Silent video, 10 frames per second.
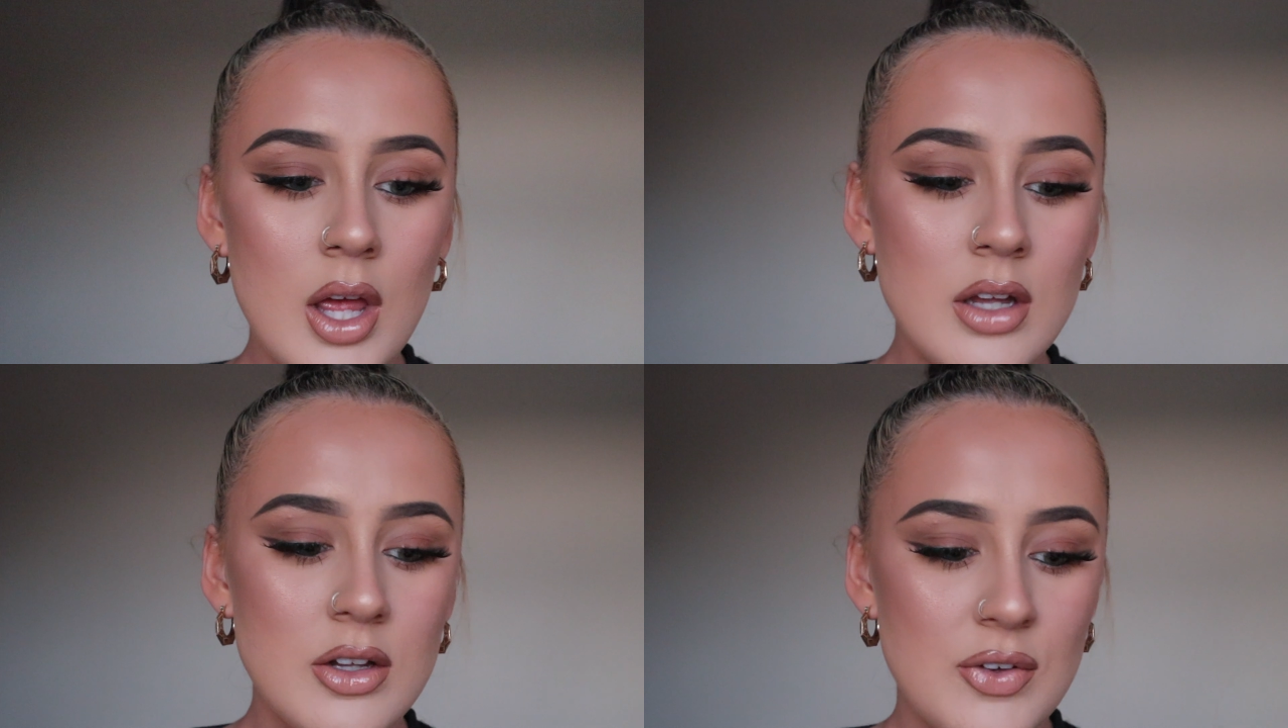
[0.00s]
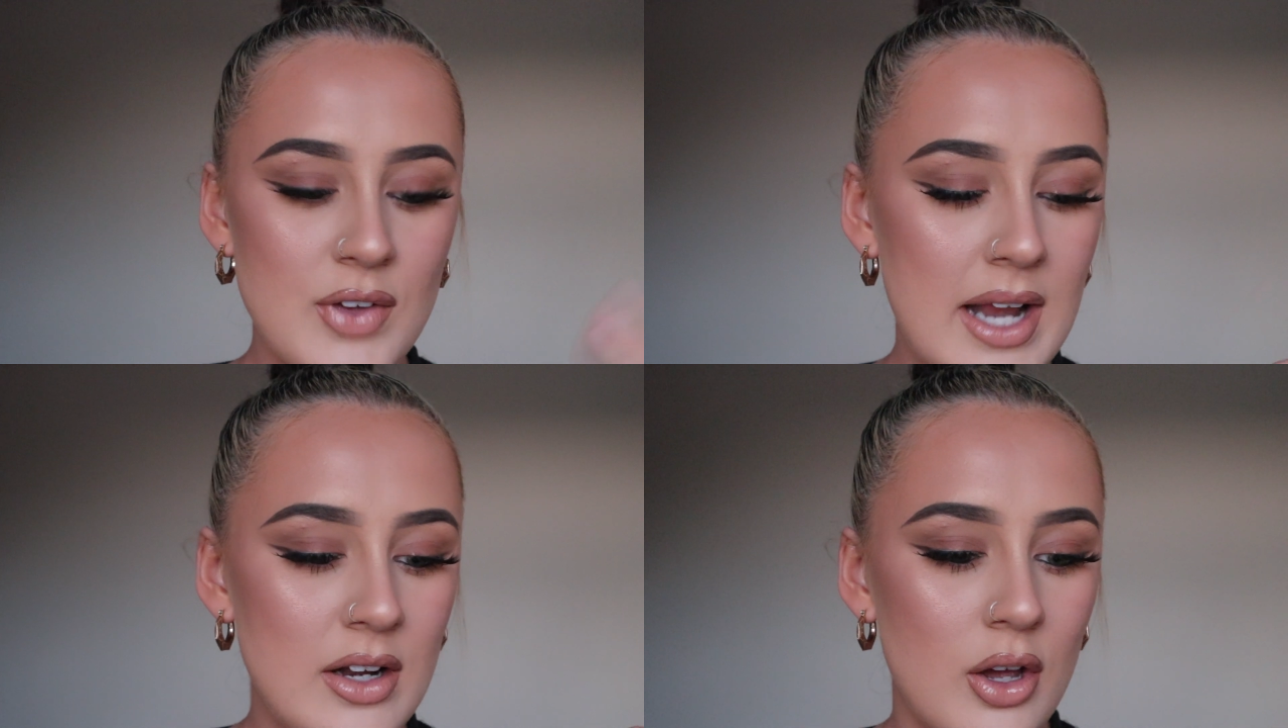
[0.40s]
to
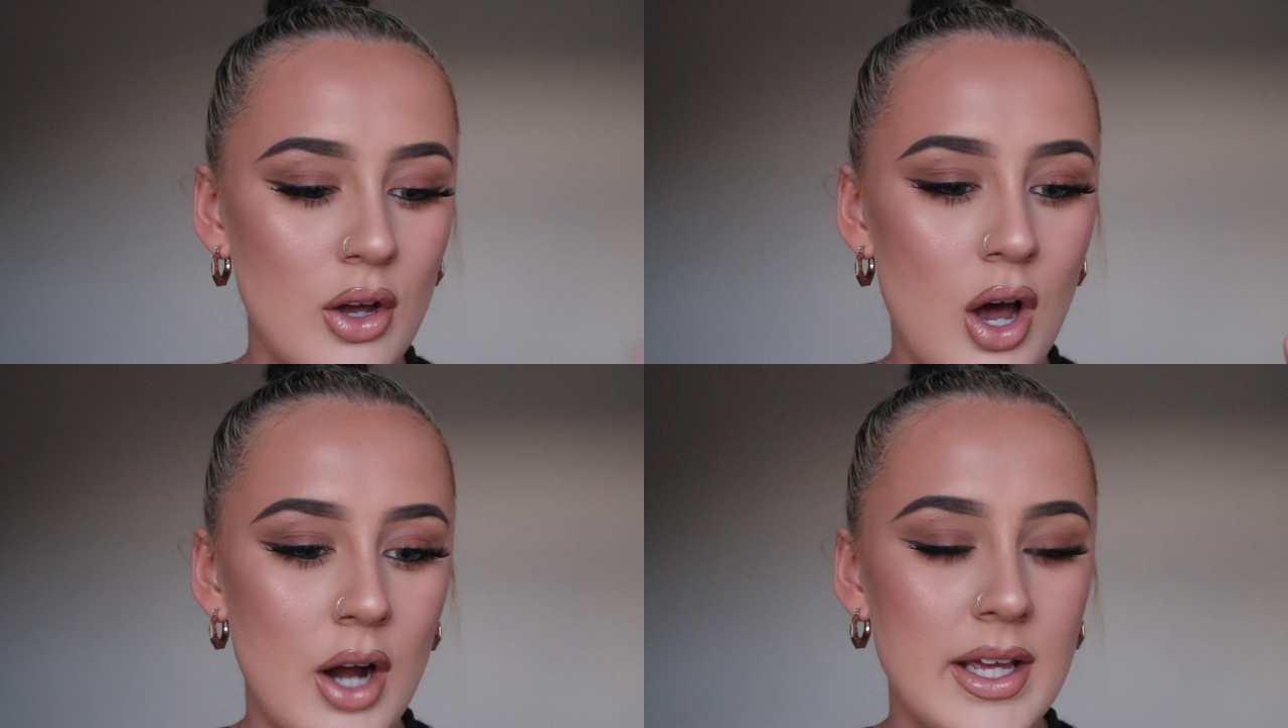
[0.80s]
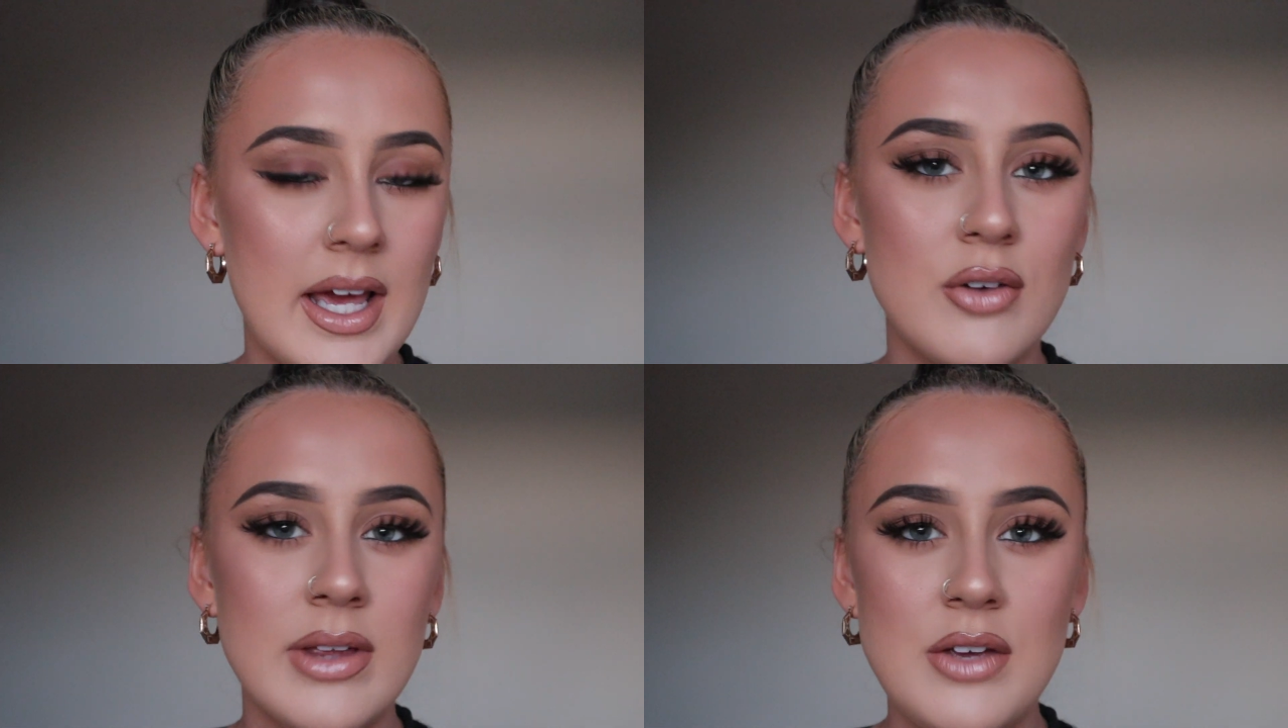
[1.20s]
find out how to
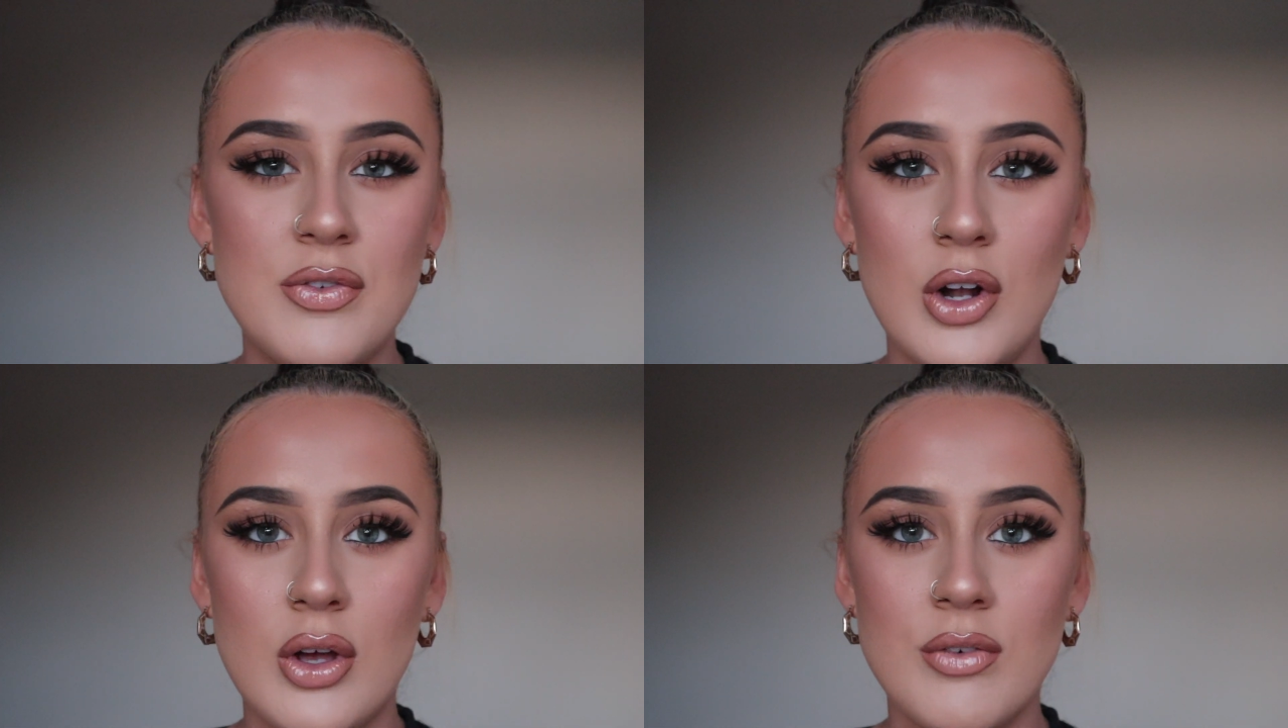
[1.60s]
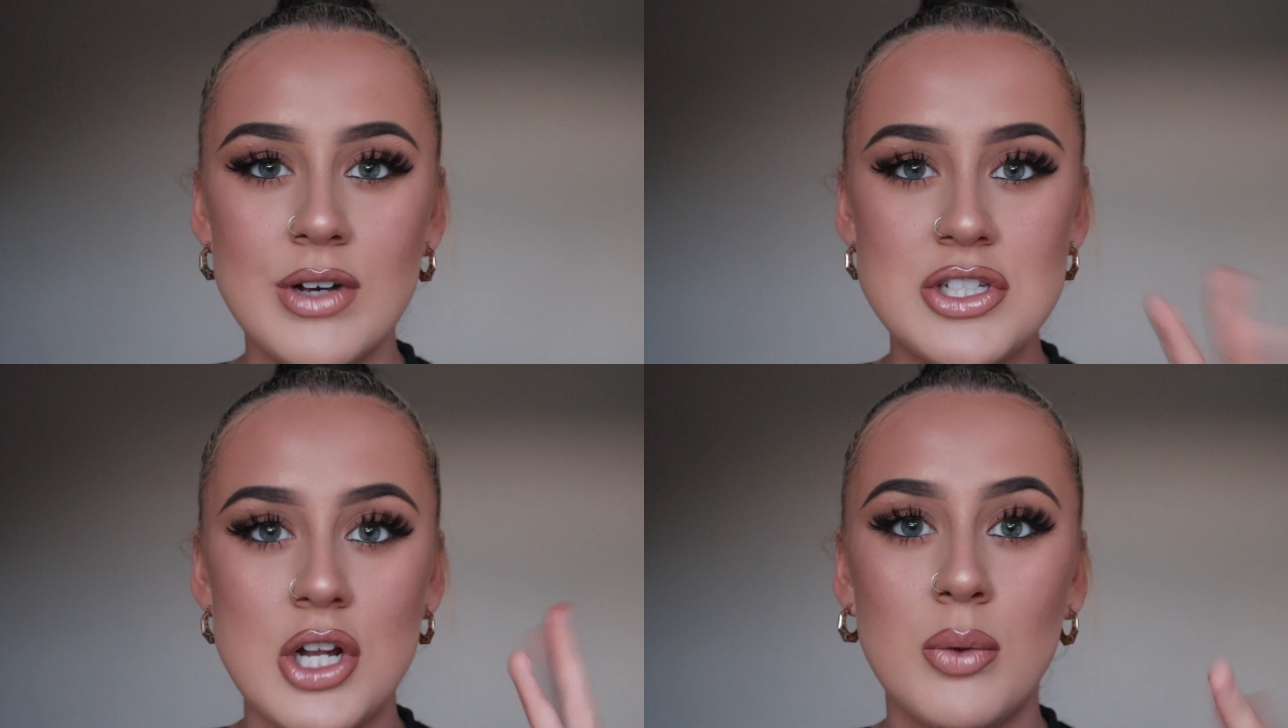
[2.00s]
get a really full
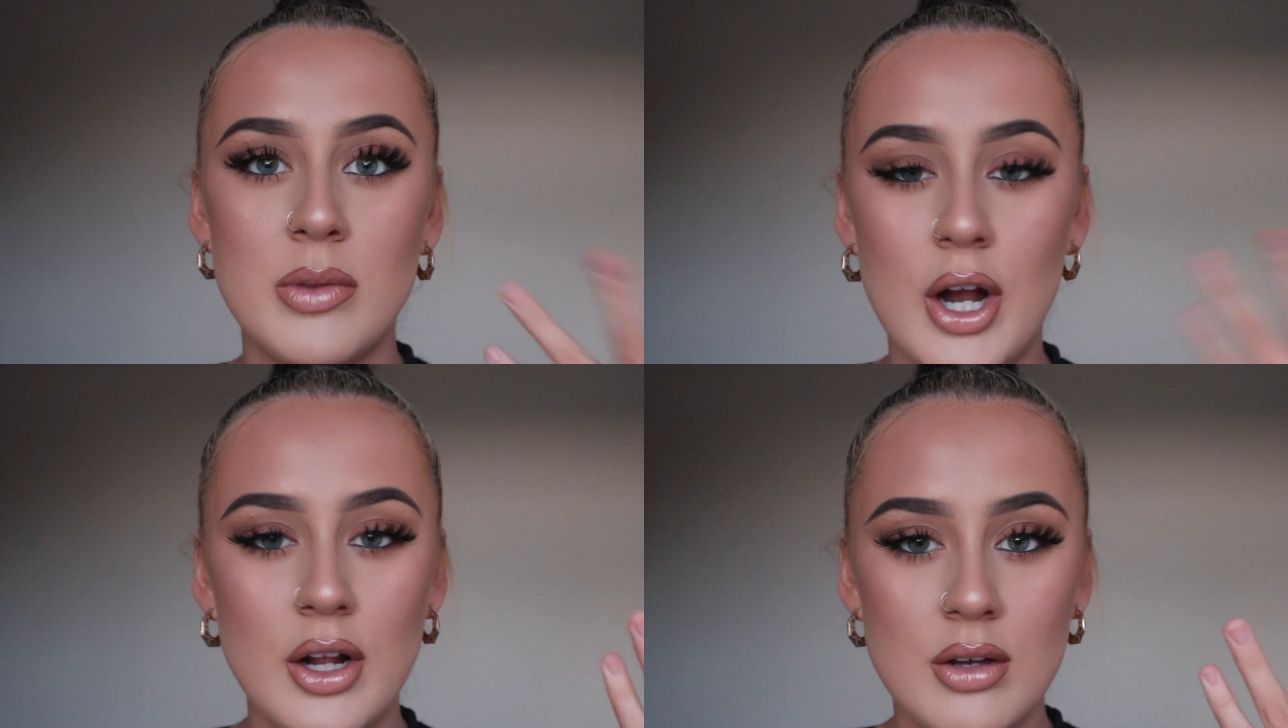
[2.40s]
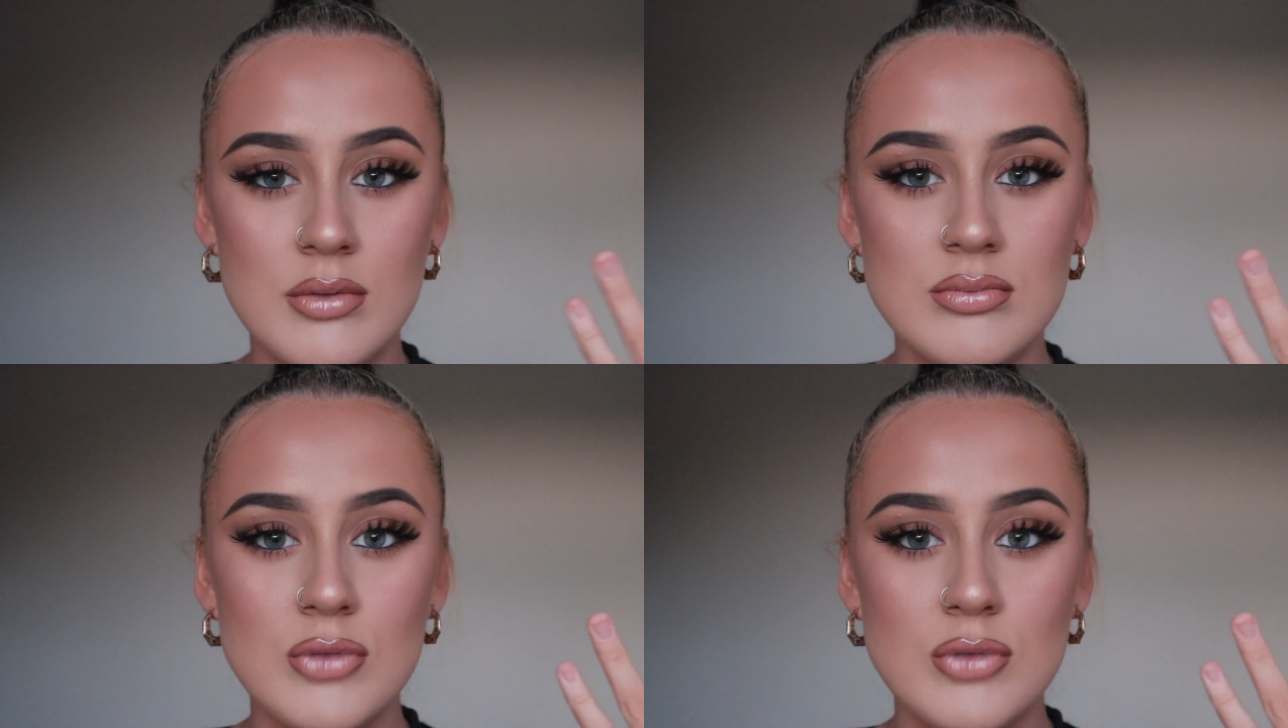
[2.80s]
coverage look without it